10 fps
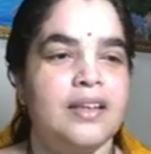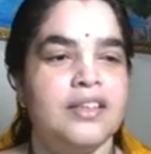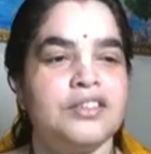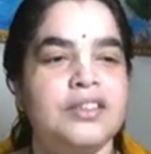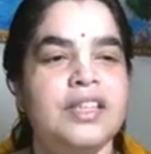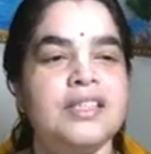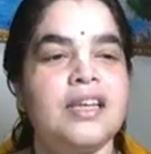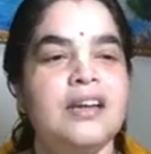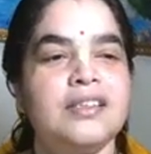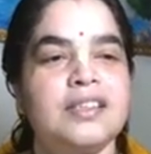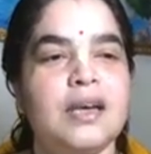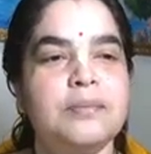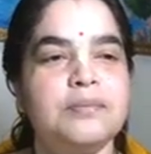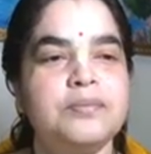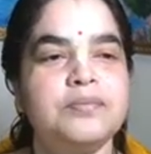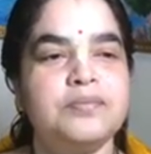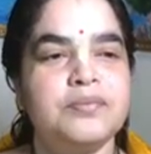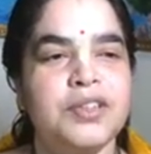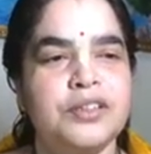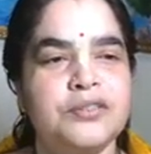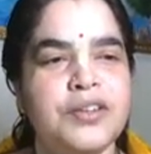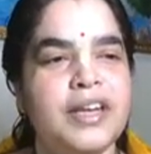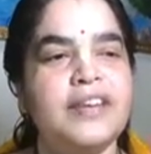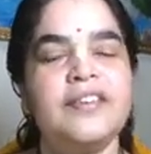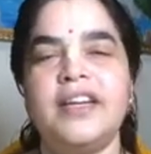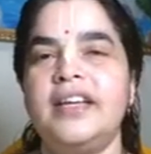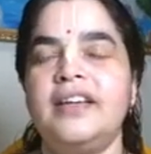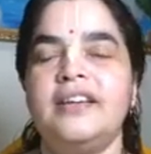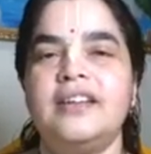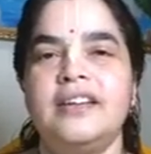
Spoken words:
So these are some, very, very